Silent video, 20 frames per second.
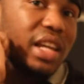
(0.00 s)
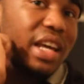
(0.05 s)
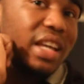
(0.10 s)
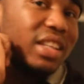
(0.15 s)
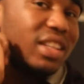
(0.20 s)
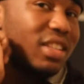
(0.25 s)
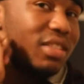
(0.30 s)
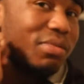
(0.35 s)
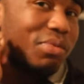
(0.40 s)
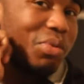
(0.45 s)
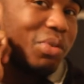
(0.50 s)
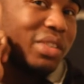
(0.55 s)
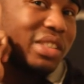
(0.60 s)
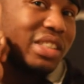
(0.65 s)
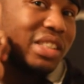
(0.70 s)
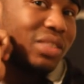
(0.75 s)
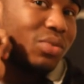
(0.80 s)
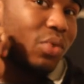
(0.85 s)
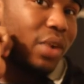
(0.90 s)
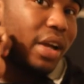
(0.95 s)
like this
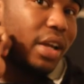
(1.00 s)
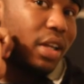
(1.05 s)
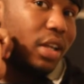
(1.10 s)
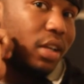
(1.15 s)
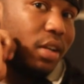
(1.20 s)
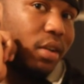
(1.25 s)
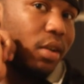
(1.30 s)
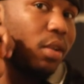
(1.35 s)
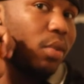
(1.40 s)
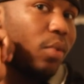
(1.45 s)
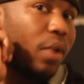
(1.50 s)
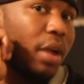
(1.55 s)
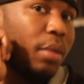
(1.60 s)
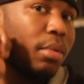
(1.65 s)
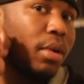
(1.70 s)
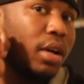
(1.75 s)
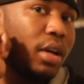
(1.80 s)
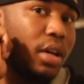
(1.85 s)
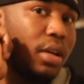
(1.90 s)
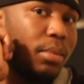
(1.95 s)
voice is right here, right
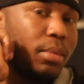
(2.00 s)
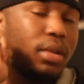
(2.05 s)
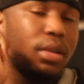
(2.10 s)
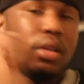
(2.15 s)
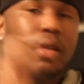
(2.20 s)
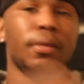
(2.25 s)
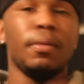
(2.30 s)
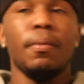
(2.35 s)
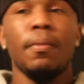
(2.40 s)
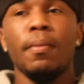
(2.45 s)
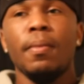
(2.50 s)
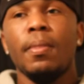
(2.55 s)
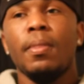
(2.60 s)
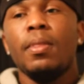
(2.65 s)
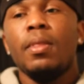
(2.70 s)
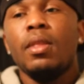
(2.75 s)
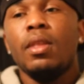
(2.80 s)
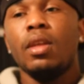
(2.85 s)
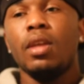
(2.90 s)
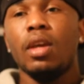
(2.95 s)
behind me.
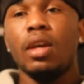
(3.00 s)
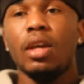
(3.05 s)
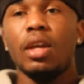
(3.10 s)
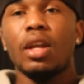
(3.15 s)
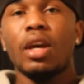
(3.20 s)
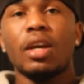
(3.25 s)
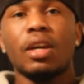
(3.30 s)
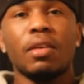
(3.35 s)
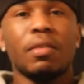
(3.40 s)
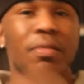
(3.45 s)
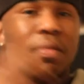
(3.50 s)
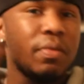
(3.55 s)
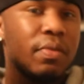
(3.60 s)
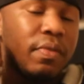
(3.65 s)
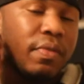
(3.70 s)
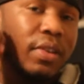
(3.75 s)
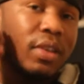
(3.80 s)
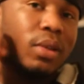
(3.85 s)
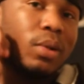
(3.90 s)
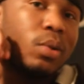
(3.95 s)
And I could
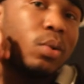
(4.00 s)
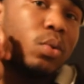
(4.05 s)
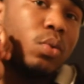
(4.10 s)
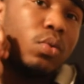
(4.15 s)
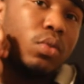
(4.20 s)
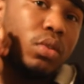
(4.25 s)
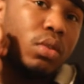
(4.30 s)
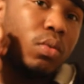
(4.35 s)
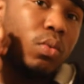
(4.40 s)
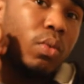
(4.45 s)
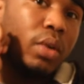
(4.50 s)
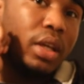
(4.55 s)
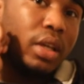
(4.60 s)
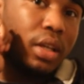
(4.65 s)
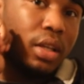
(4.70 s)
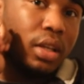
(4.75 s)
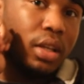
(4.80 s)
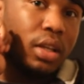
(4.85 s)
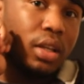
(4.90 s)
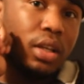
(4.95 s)
feel the
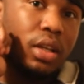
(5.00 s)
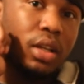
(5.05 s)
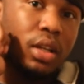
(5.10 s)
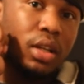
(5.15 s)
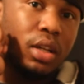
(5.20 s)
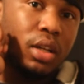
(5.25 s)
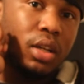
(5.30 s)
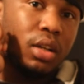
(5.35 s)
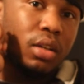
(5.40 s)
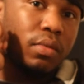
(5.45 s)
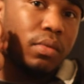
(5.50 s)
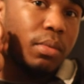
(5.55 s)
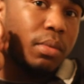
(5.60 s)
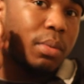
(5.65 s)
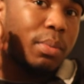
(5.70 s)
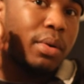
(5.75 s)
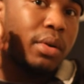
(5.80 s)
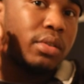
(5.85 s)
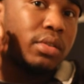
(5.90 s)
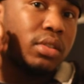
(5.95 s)
wind from
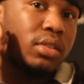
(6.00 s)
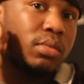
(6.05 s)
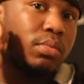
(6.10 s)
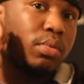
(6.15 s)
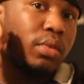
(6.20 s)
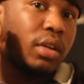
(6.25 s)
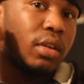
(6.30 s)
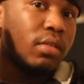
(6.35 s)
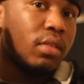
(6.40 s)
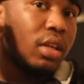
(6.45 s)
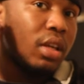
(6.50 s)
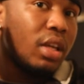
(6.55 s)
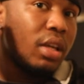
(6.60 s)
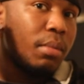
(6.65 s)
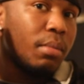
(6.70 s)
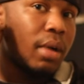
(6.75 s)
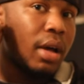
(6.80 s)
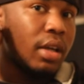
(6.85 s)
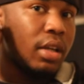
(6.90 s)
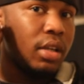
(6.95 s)
the person who breathed
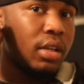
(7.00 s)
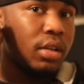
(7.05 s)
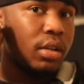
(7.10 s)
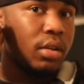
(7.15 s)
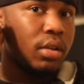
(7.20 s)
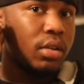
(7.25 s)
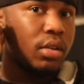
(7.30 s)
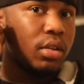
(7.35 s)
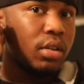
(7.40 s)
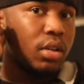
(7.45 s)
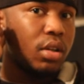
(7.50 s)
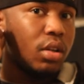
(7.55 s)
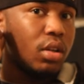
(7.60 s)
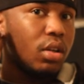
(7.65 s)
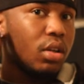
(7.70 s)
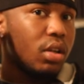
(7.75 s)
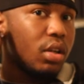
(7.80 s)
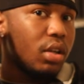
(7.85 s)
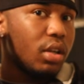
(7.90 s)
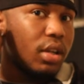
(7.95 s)
hit my ear
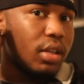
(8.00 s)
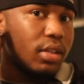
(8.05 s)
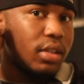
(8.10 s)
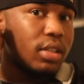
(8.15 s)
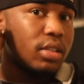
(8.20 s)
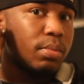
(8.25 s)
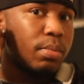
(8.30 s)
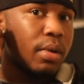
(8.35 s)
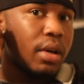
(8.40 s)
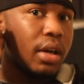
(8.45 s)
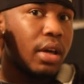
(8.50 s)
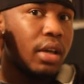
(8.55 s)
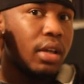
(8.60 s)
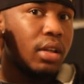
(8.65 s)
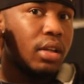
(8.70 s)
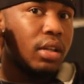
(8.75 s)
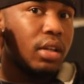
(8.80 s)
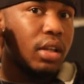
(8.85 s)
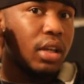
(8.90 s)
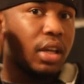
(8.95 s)
at this spot.
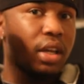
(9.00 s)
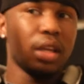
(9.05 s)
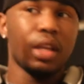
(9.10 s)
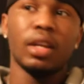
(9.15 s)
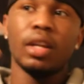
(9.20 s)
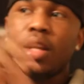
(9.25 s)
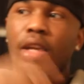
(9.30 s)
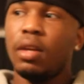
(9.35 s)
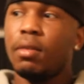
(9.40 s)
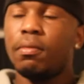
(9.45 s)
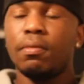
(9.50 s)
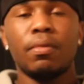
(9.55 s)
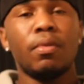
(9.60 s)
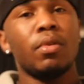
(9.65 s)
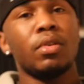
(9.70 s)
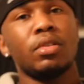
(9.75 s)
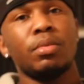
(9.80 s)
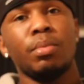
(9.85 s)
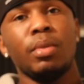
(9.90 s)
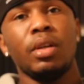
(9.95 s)
And it
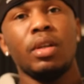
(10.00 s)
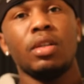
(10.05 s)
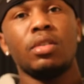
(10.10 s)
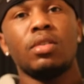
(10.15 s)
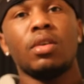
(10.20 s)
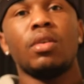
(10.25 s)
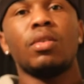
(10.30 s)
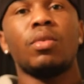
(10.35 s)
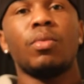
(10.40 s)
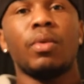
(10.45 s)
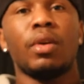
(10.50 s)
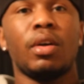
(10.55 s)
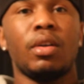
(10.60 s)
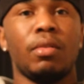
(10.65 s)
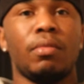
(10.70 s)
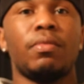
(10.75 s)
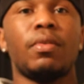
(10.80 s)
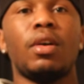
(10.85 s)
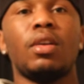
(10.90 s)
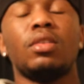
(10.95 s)
forced me to turn around
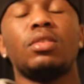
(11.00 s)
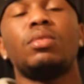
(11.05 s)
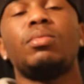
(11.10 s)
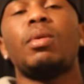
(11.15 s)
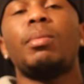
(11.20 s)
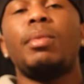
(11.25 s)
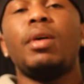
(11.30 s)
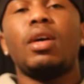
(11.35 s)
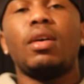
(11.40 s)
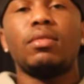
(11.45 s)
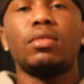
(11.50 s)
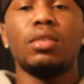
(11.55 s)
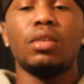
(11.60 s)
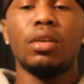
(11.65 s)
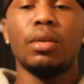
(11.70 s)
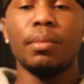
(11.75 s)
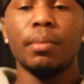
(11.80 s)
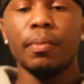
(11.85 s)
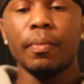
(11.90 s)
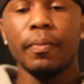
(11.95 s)
and fall into my bathtub.